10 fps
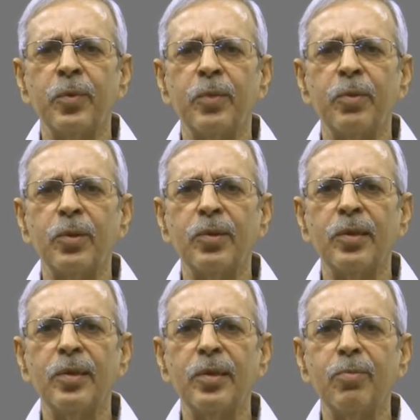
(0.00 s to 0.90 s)
because the
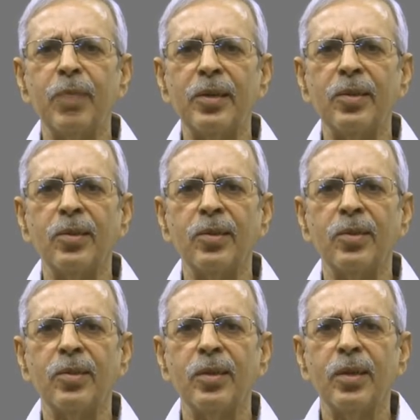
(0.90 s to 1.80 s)
Indian
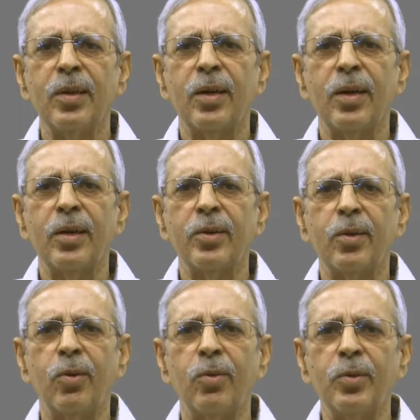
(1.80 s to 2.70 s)
managers are
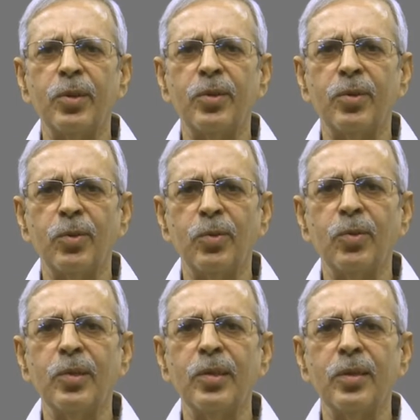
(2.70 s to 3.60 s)
always
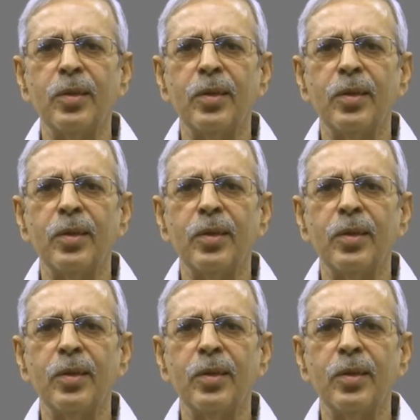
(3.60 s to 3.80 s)
using